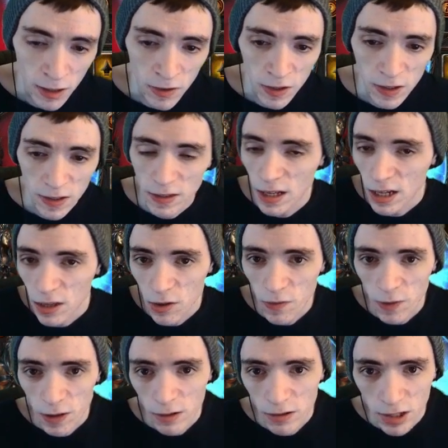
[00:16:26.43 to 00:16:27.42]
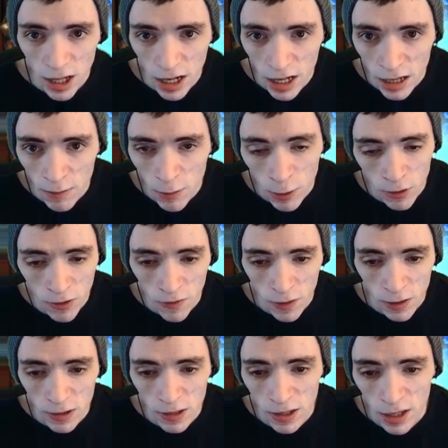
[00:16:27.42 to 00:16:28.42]
This is not the first time or the
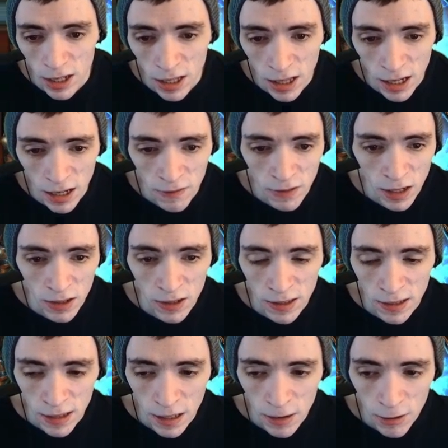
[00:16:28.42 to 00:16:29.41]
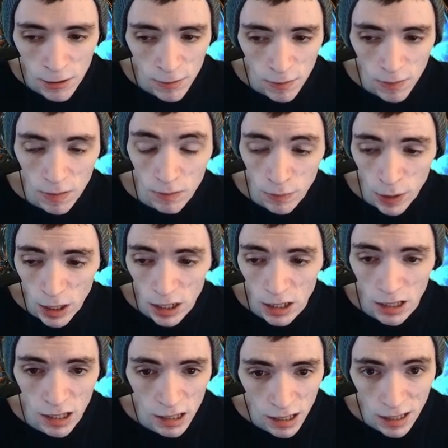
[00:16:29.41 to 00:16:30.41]
first league that I've done this either,
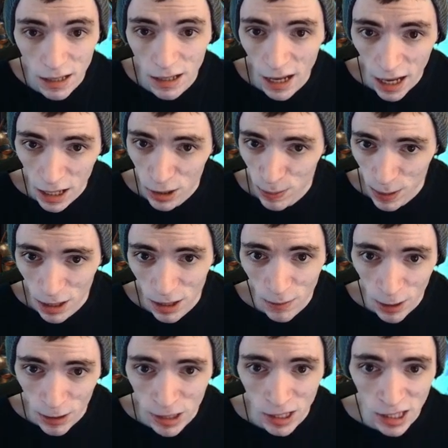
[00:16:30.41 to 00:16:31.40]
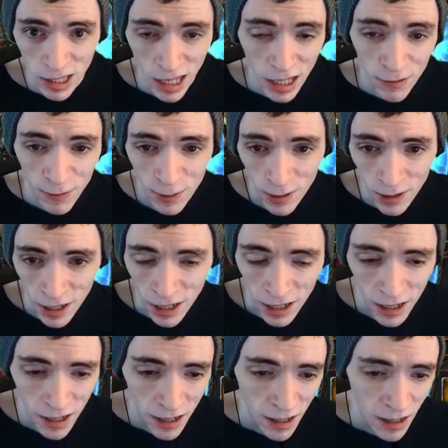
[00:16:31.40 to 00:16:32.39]
but it has been the most successful
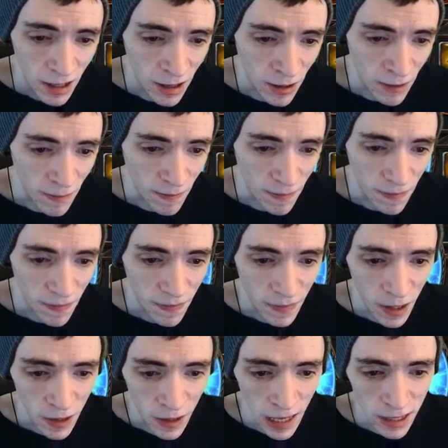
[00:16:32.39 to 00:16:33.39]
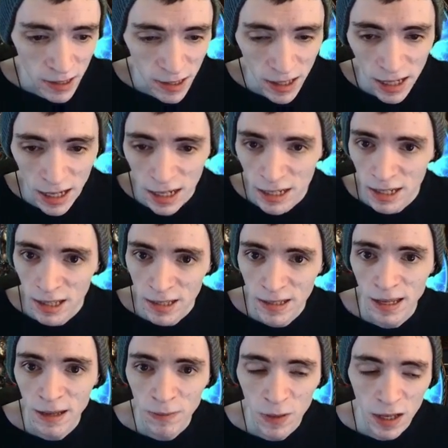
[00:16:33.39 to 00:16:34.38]
league. Last league, I did the
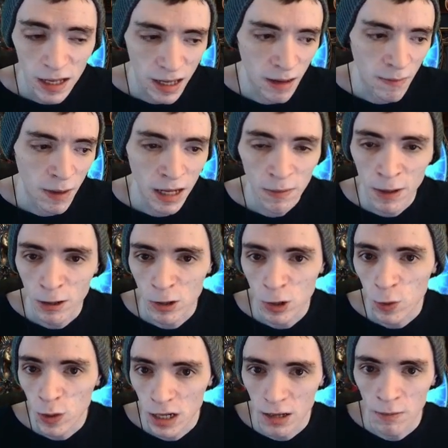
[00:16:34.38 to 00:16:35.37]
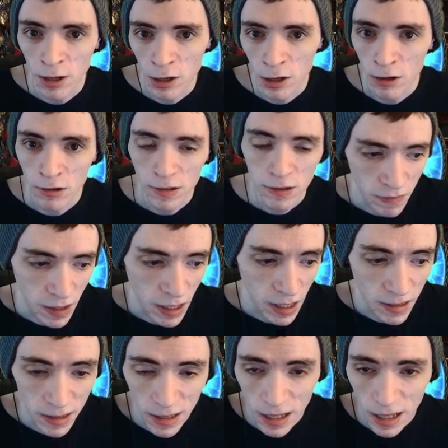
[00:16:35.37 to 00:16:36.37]
same thing. I made about 20 mirrors.
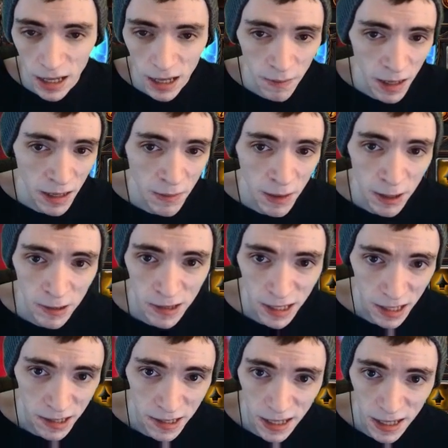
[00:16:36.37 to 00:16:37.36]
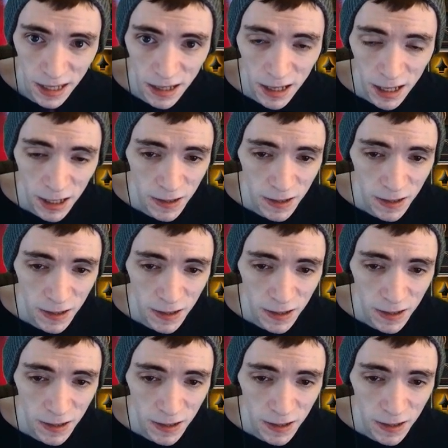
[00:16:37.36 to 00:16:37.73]
This league, I made about 60.